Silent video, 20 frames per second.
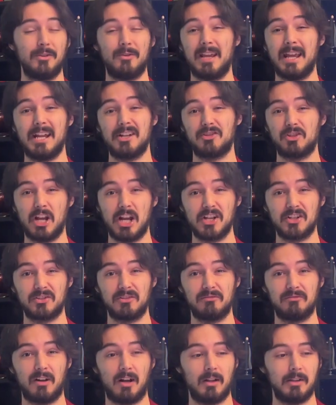You can't change
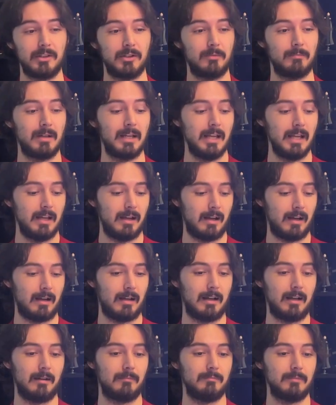the volume,
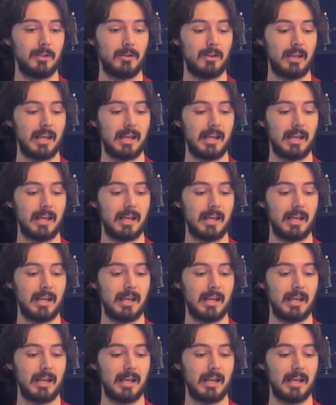you